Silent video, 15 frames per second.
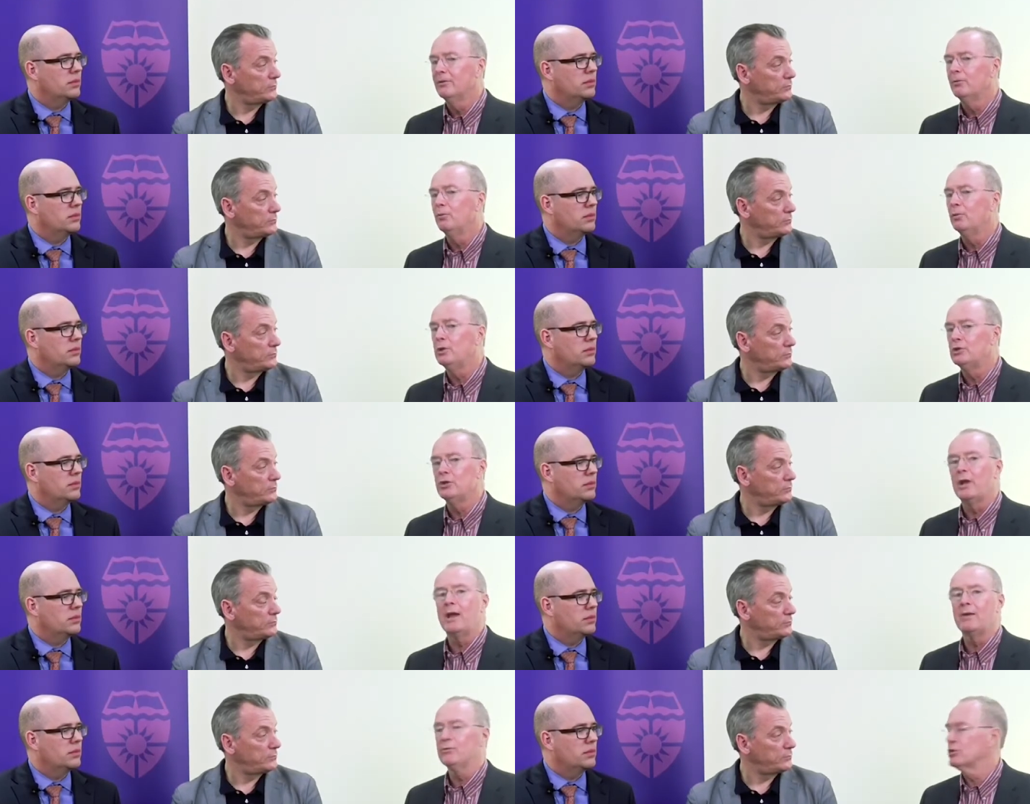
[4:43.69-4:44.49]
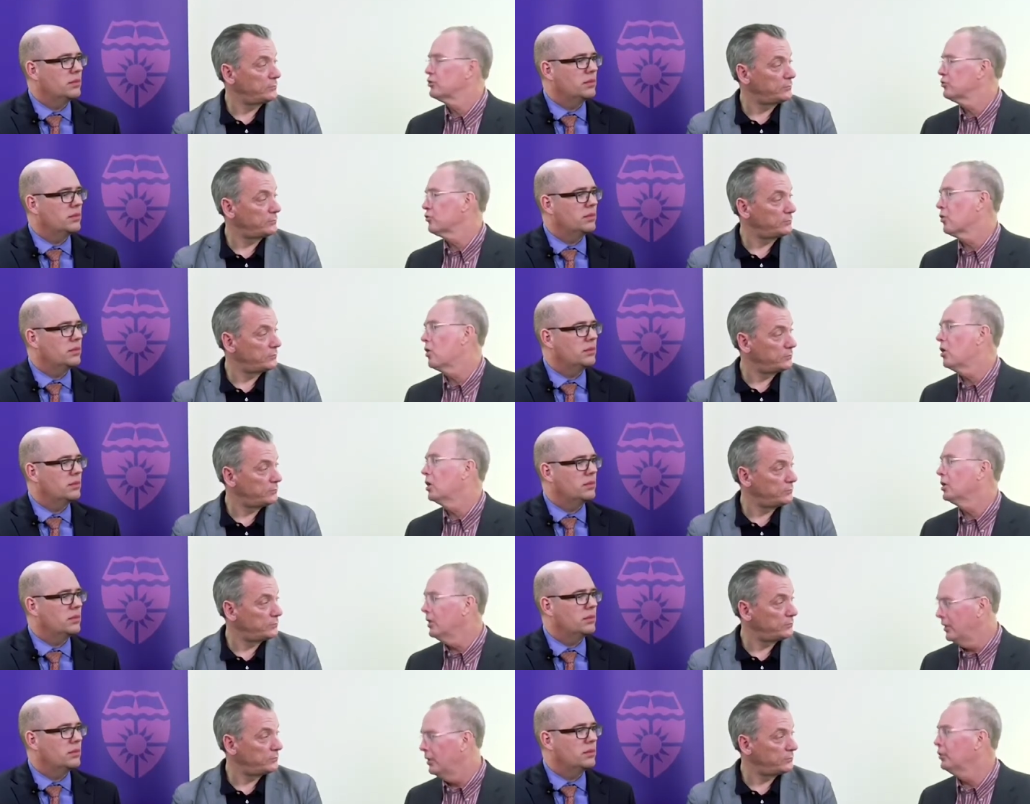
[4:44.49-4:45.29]
Speaker 1: we should have a
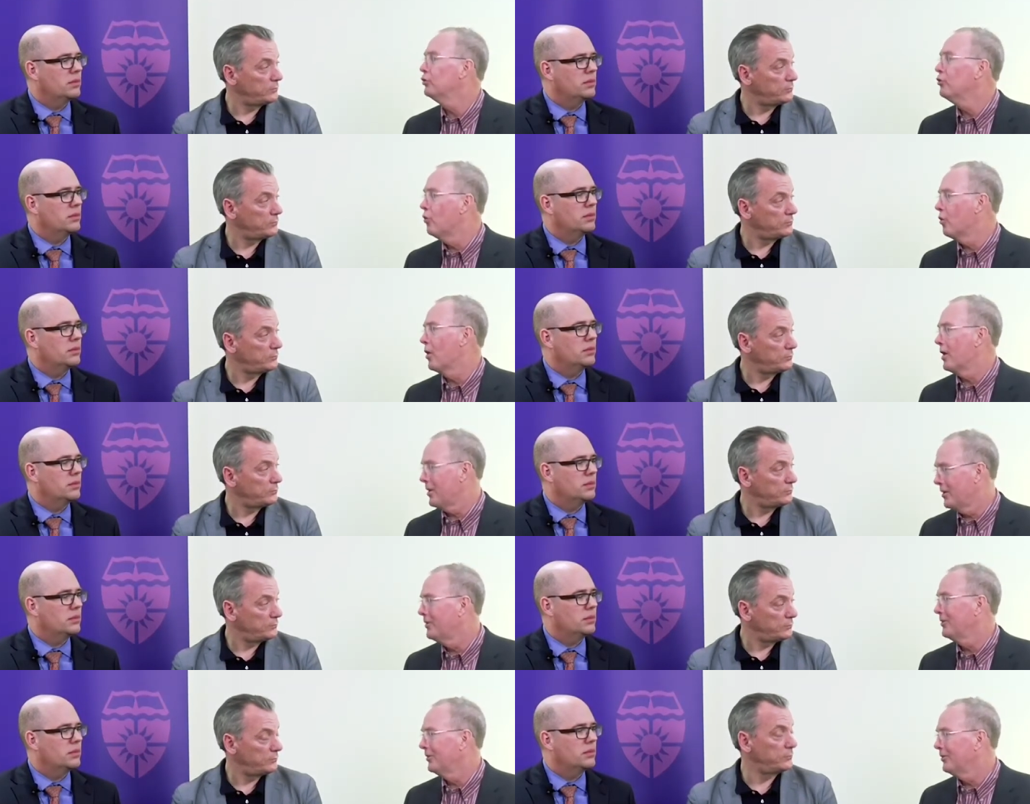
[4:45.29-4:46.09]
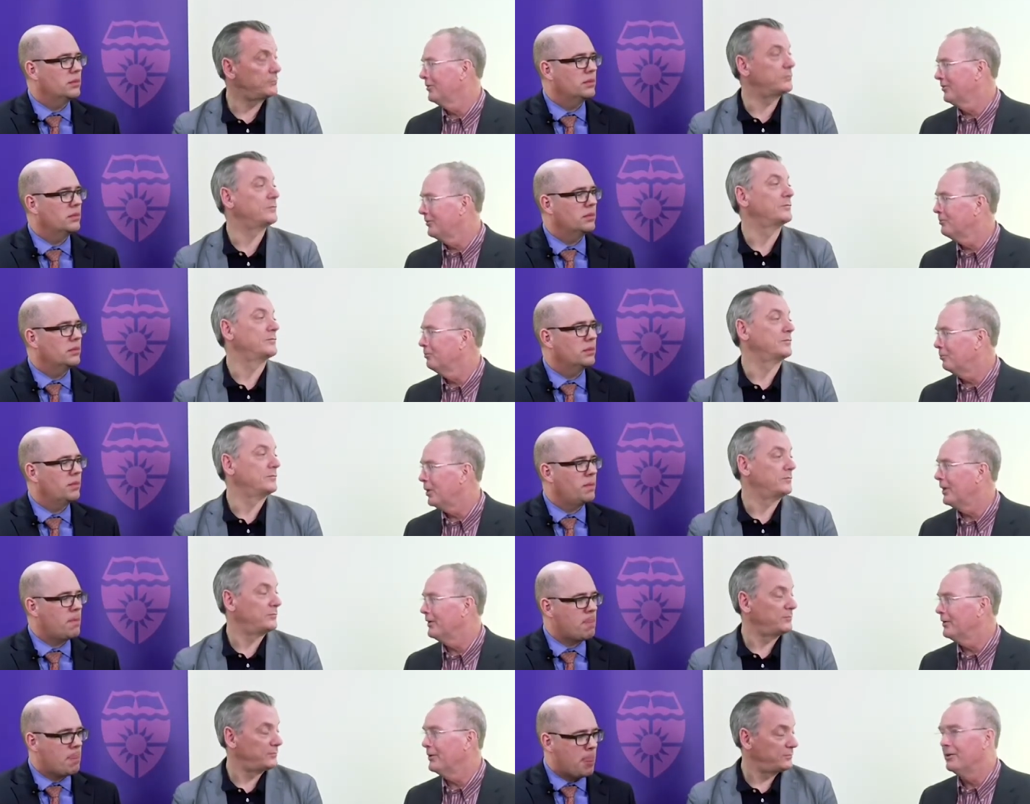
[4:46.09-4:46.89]
strong ignore
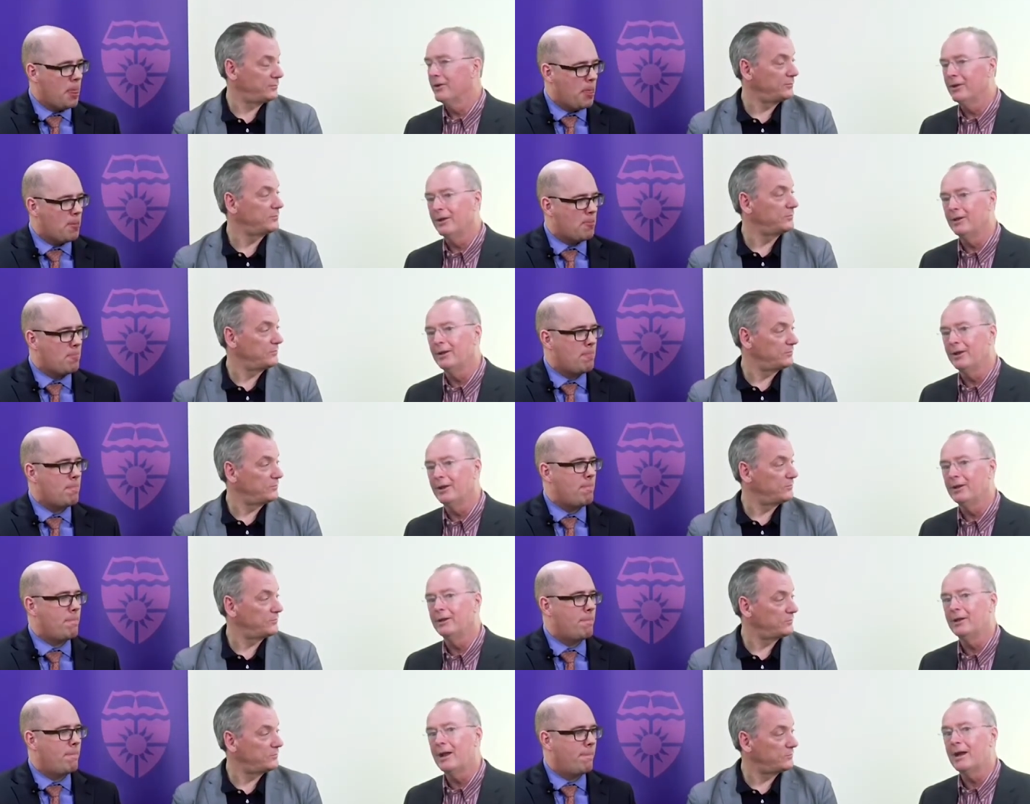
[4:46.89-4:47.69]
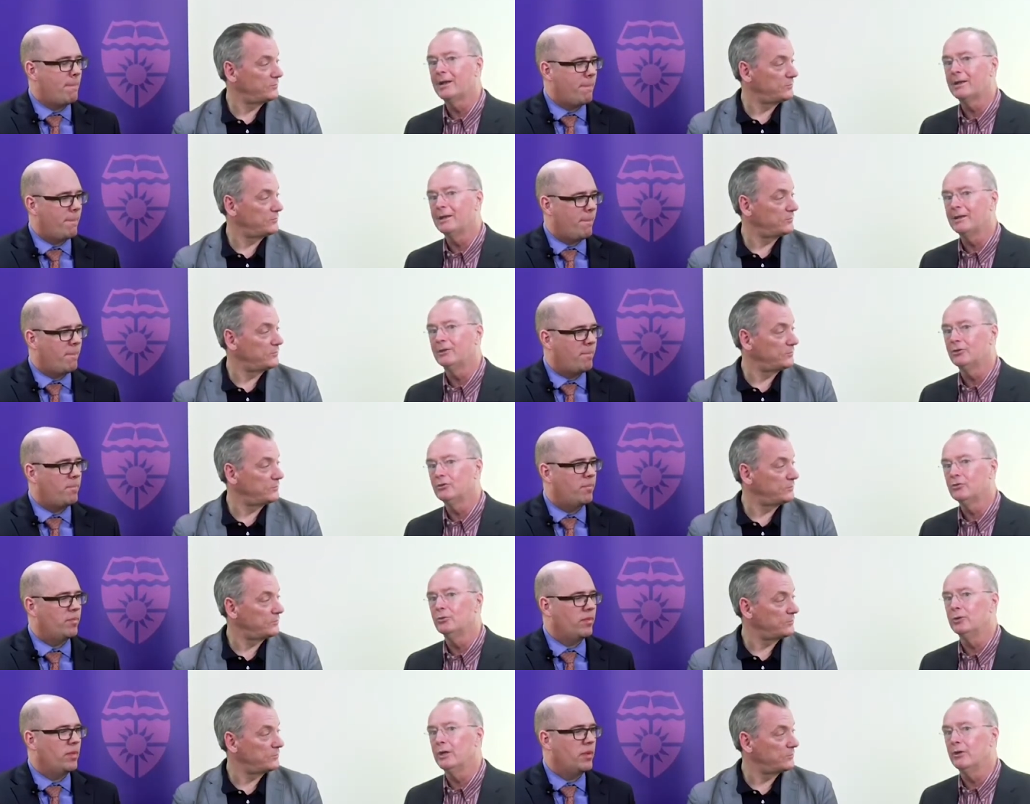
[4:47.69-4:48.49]
button and, and not get
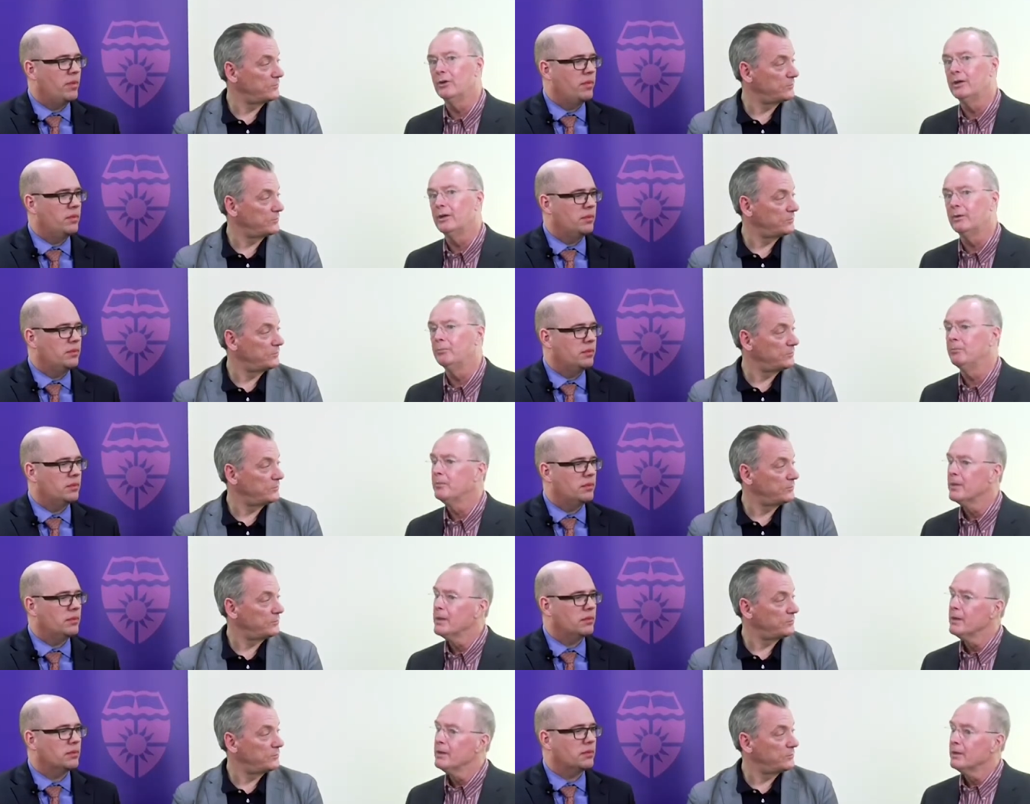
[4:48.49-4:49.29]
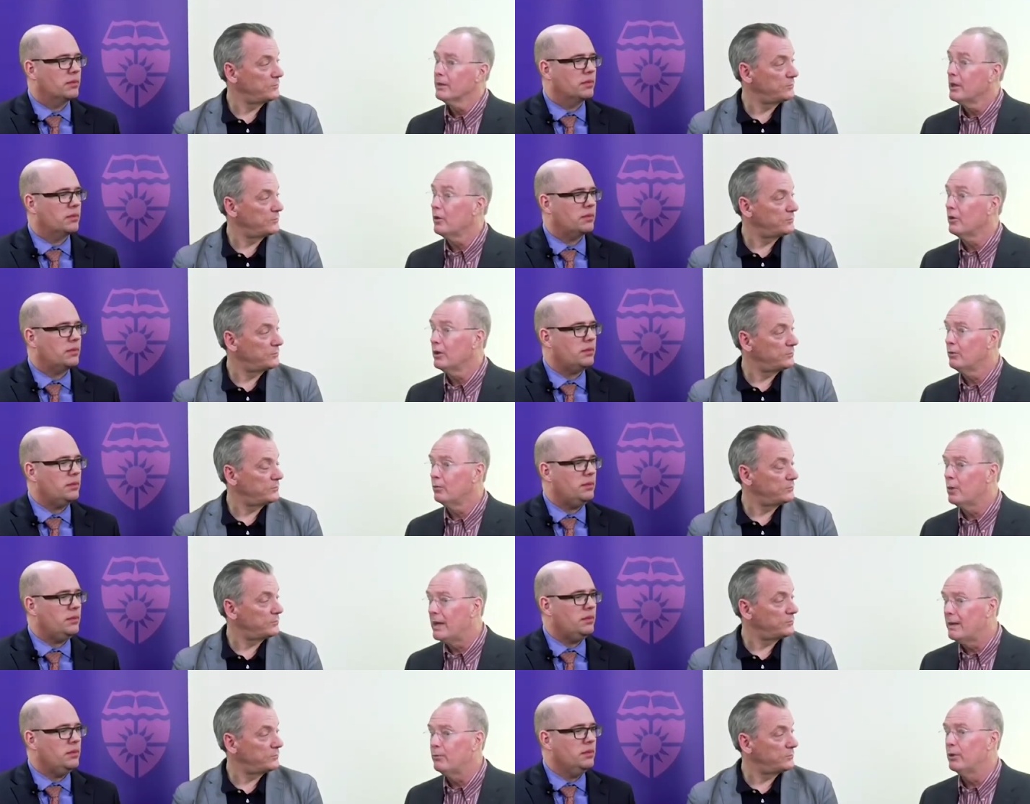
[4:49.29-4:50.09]
too carried up, carried
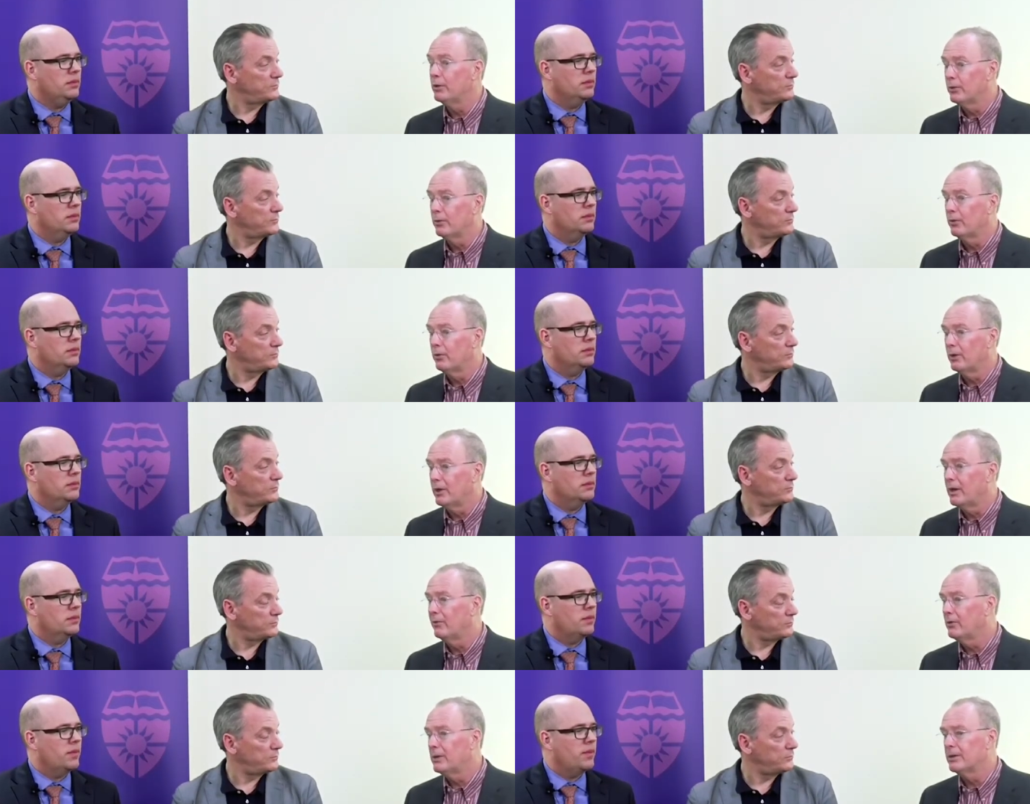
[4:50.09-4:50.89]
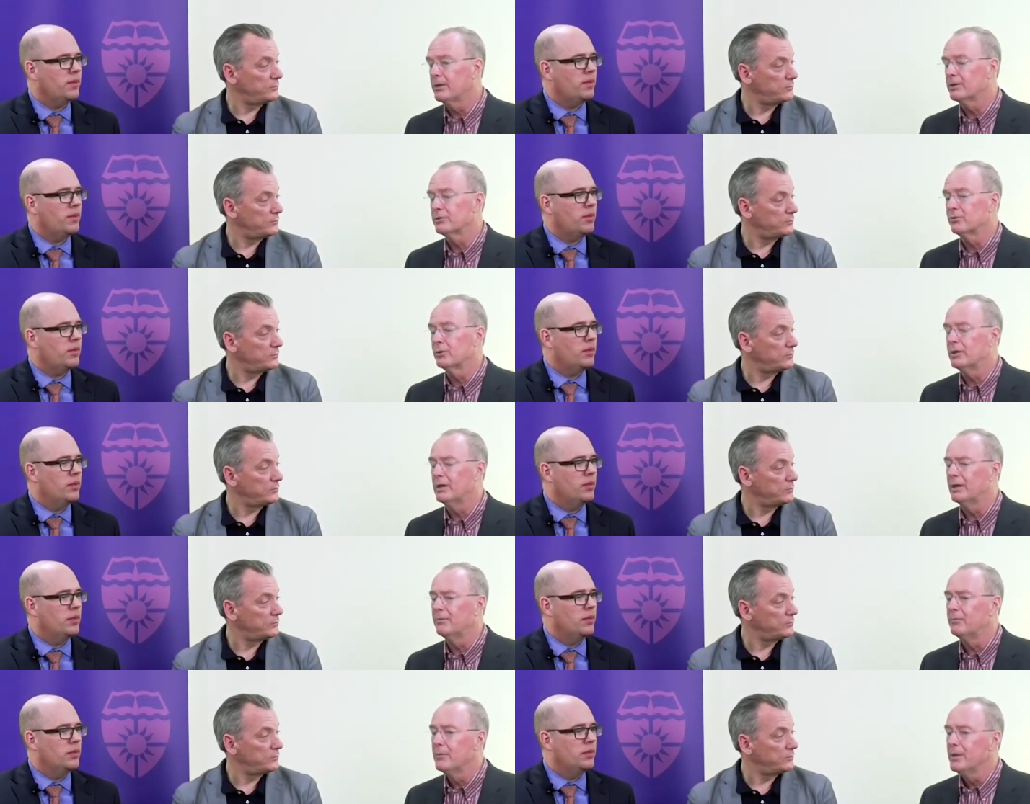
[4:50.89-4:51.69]
away with everything that's going on.